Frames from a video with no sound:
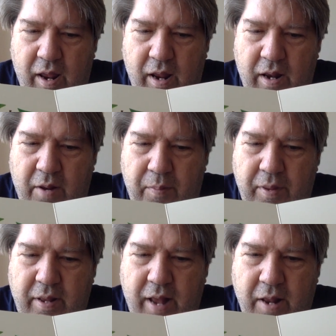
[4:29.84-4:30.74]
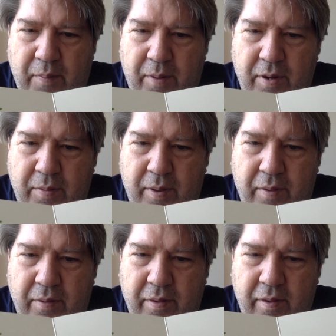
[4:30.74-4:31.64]
And that could be the caterpillar's
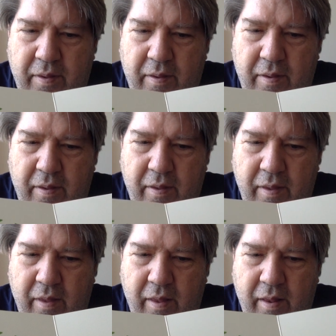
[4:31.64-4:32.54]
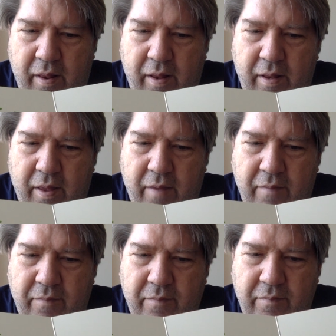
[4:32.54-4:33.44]
mouth. Like that.
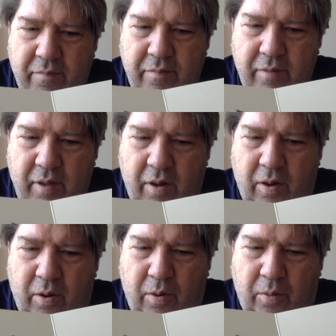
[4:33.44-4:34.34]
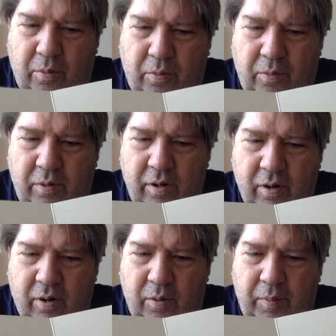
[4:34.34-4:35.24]
Hello,
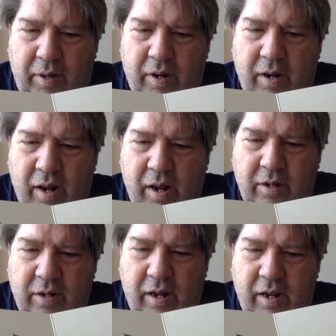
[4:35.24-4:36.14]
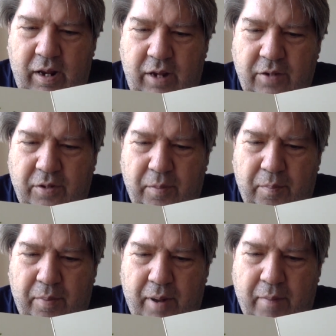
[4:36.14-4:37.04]
I'm here to eat
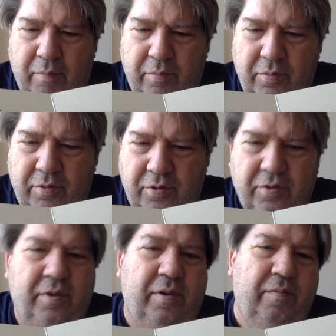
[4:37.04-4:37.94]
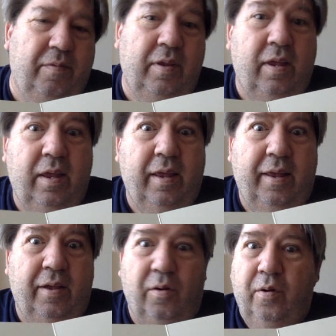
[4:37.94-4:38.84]
some plums.
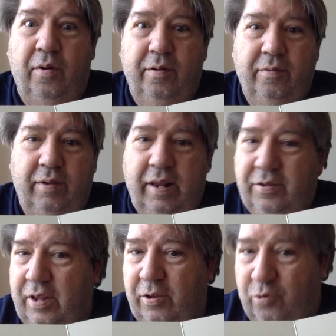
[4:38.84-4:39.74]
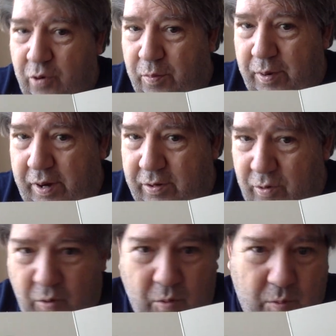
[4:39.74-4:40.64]
Or next day strawberries
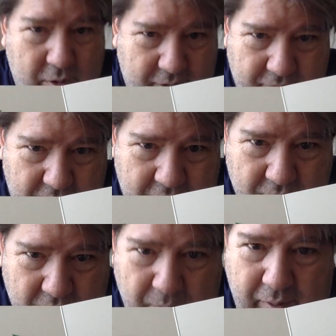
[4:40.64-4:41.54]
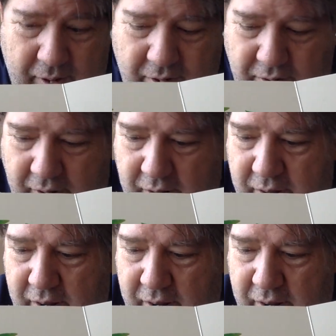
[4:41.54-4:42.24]
or whatever he's going to be eating.